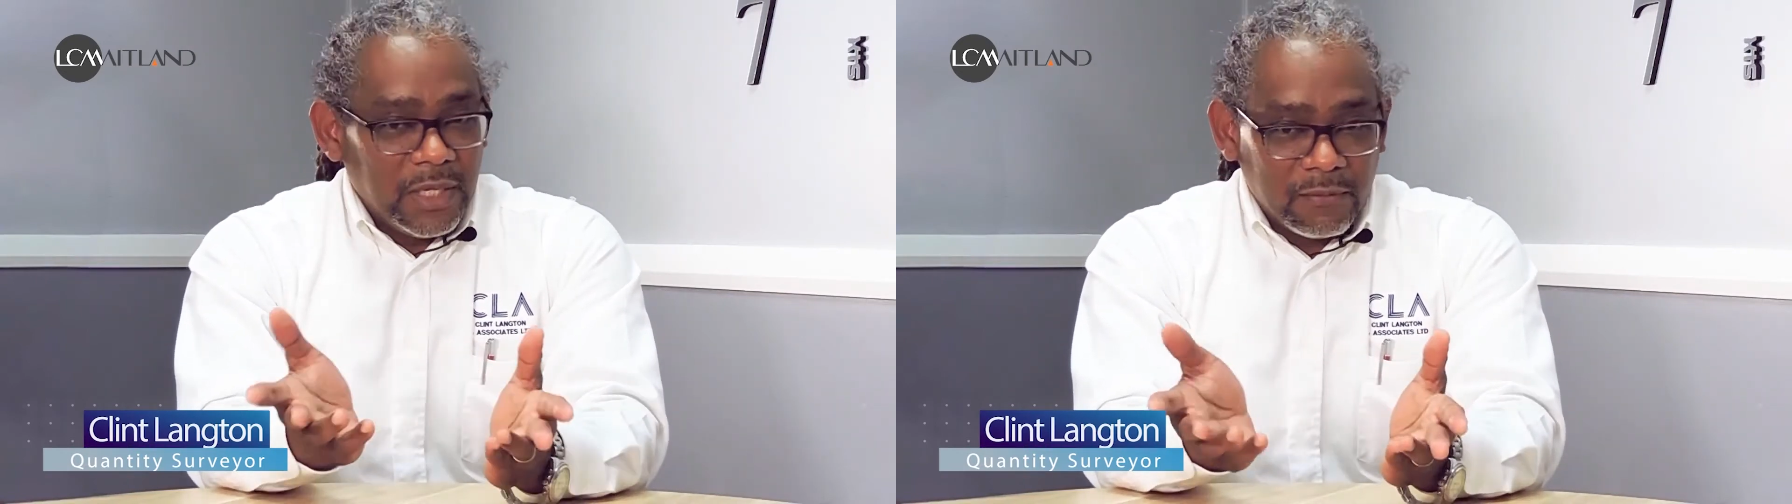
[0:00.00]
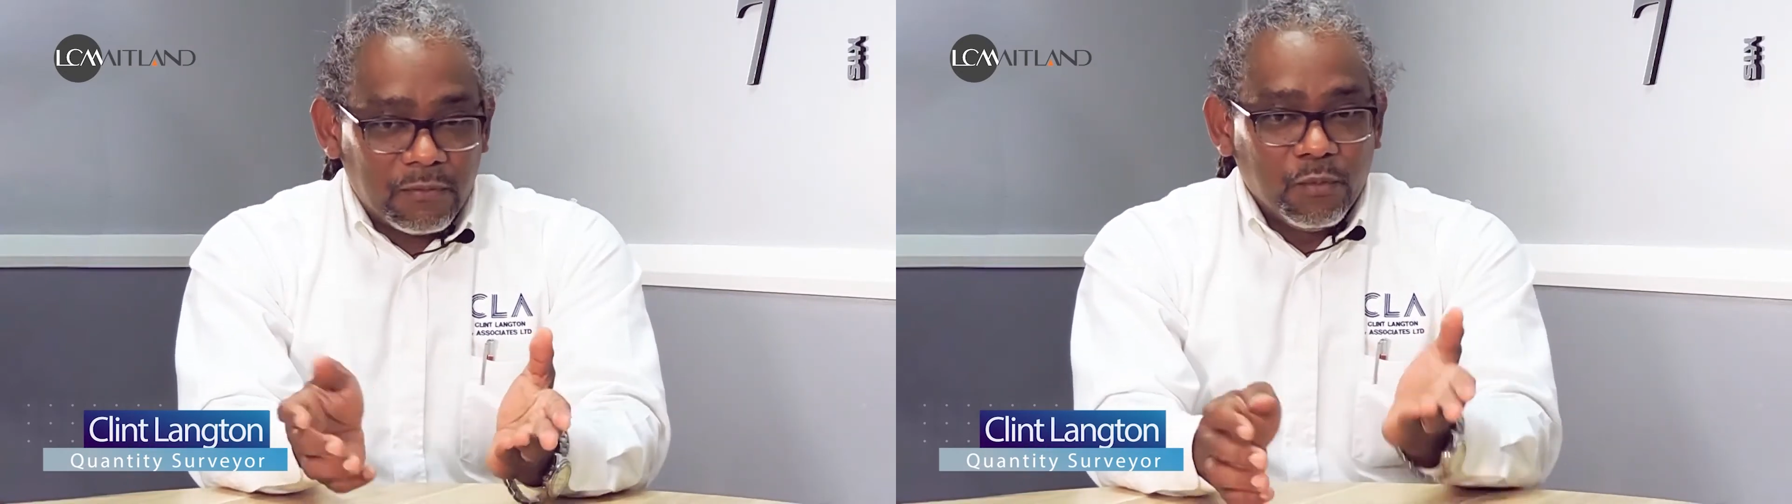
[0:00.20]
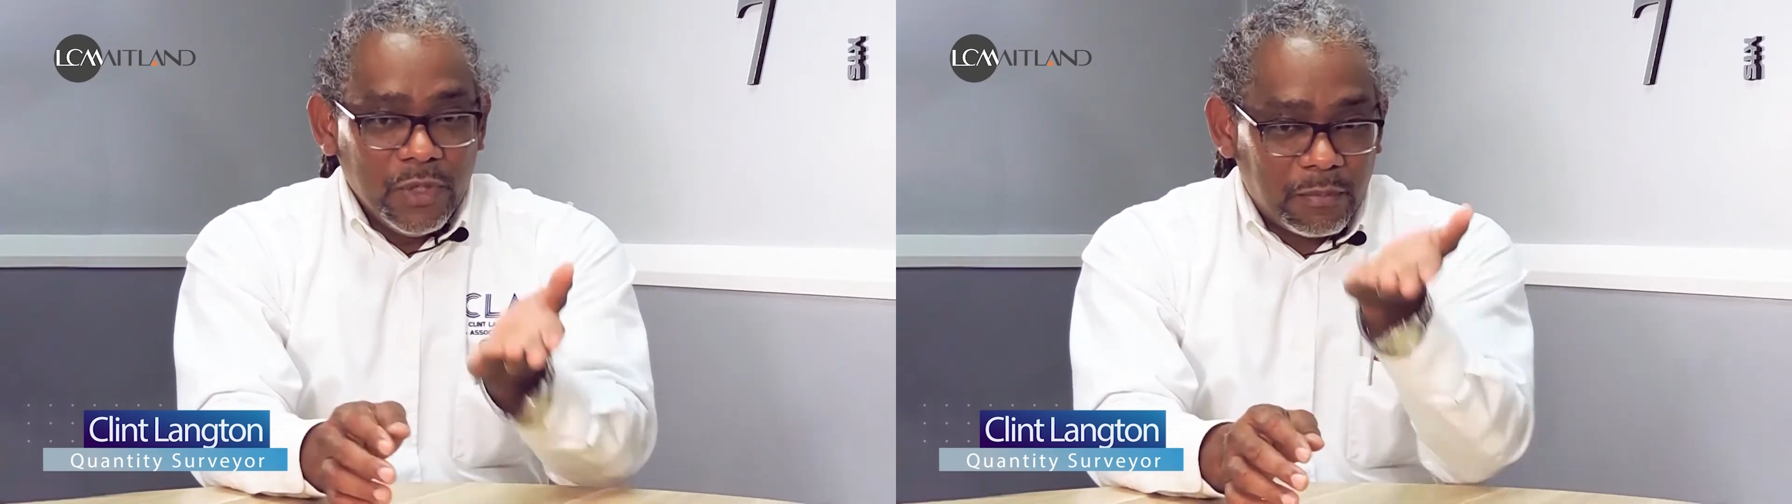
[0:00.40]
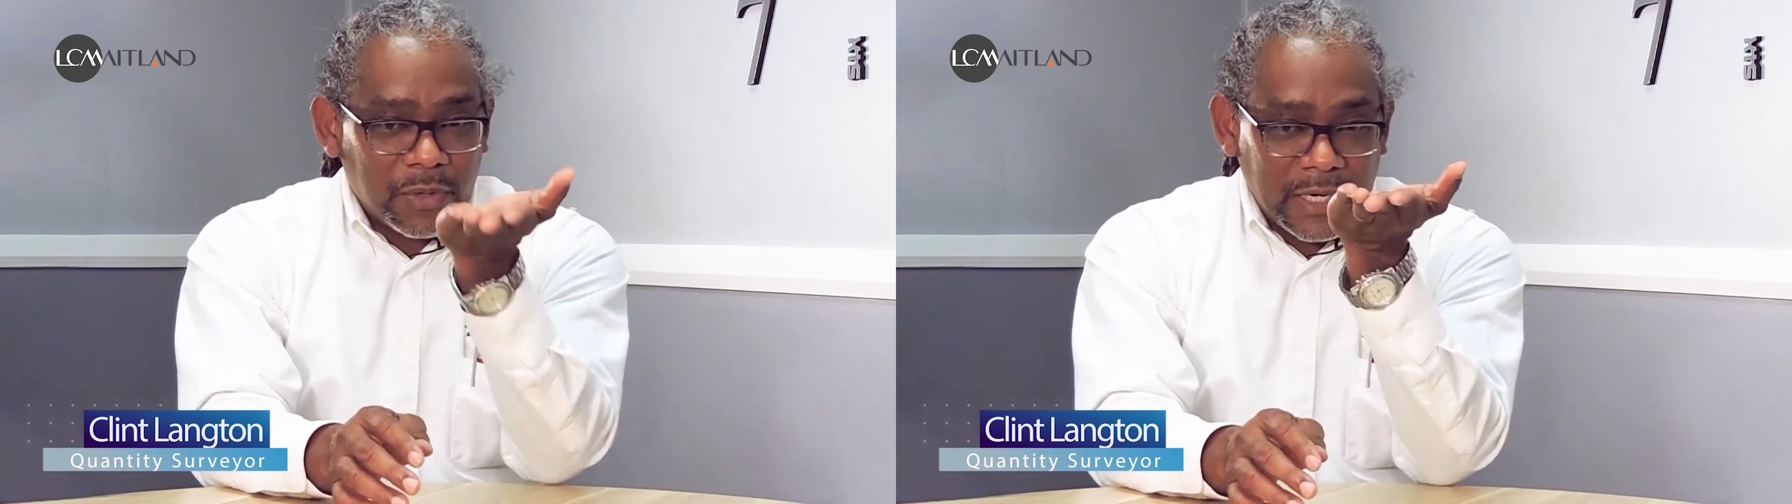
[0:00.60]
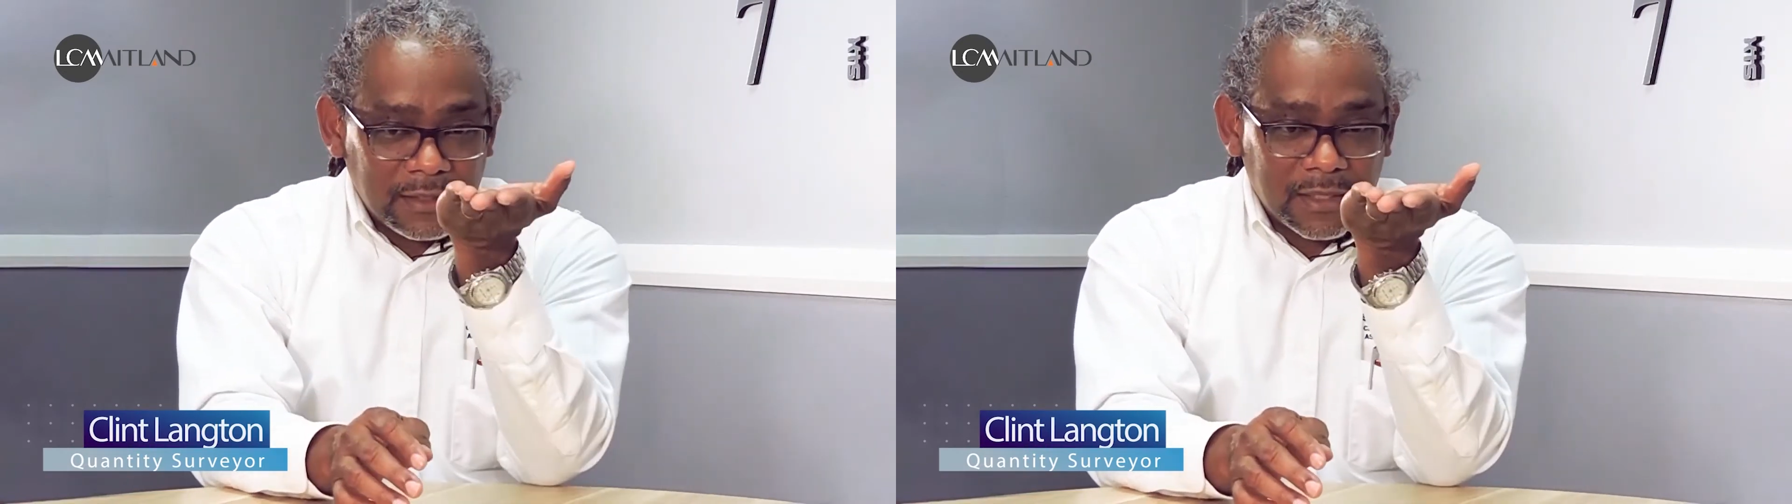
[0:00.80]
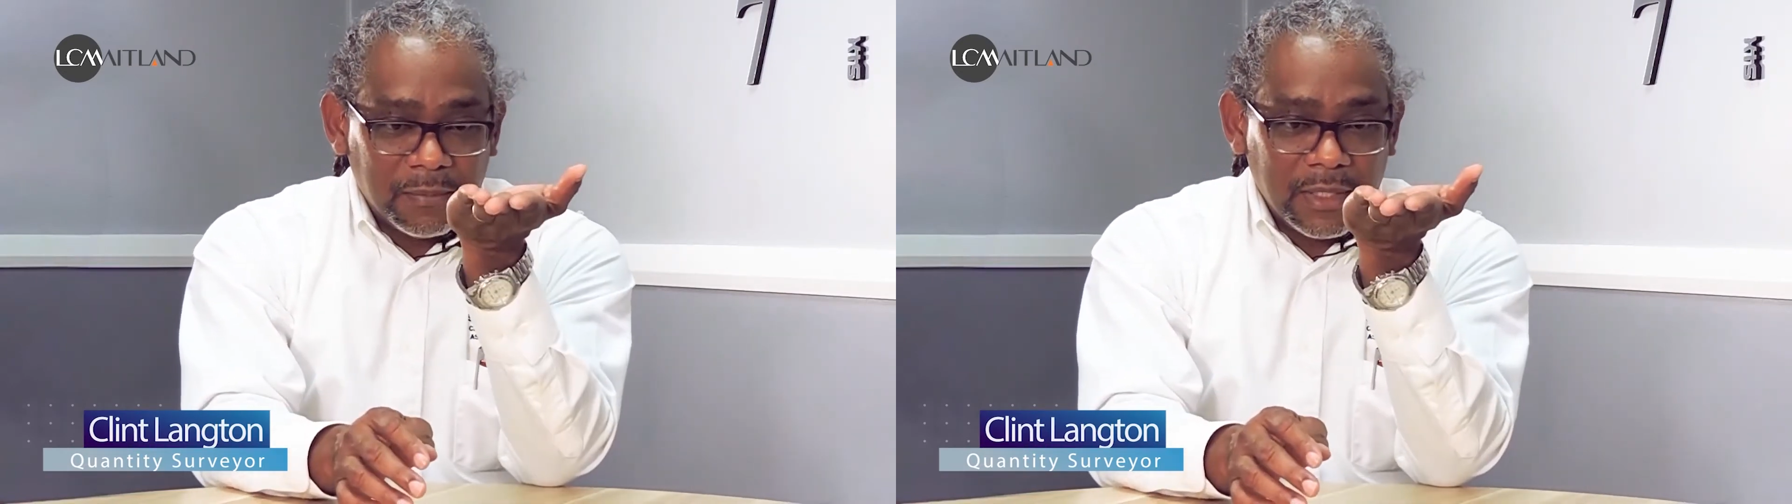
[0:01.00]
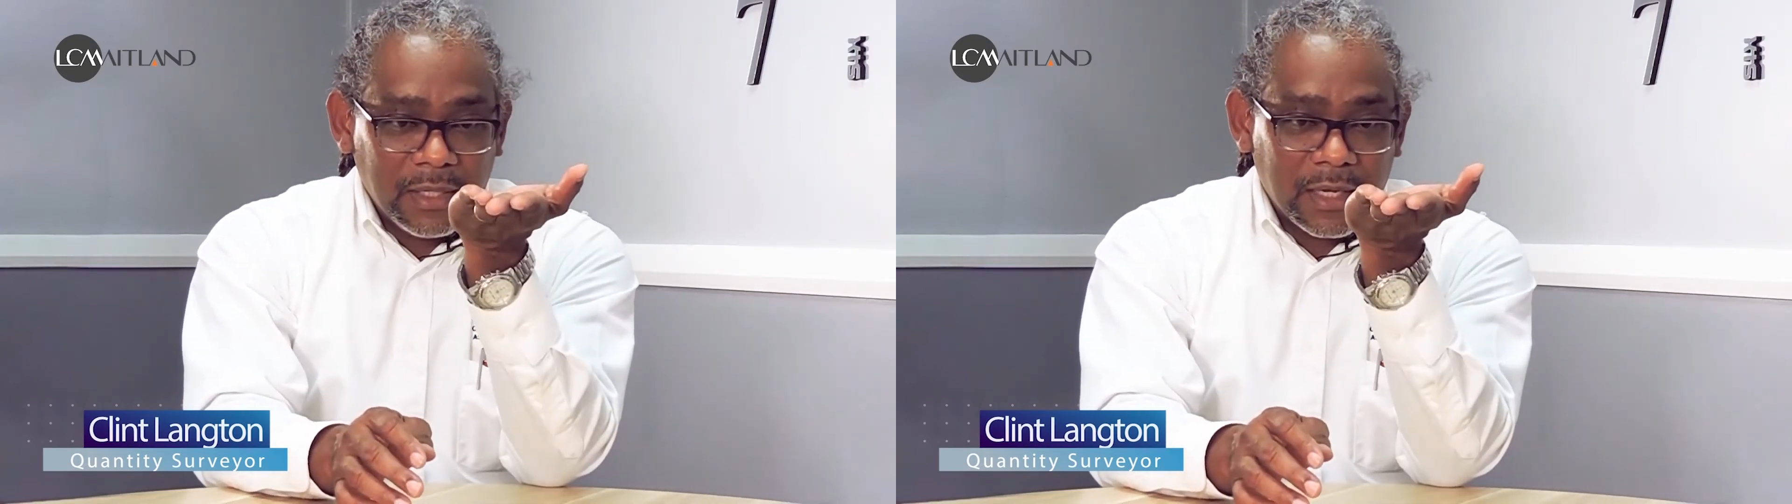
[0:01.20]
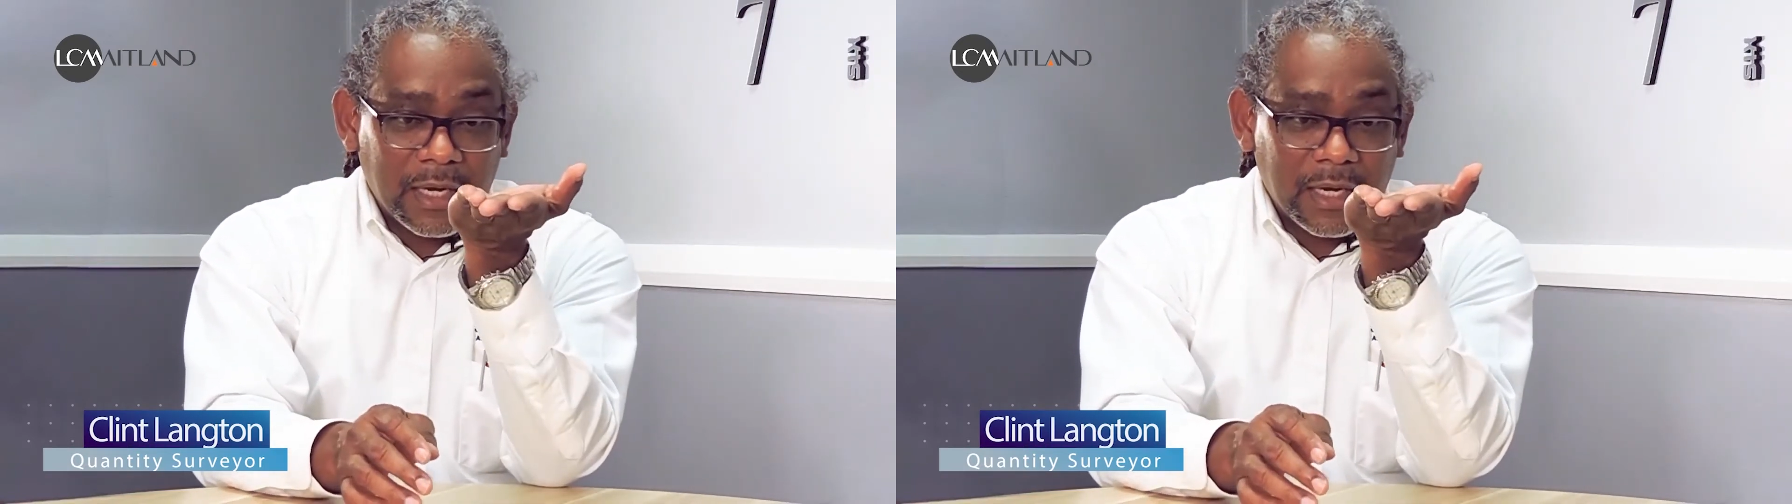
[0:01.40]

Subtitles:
If we price something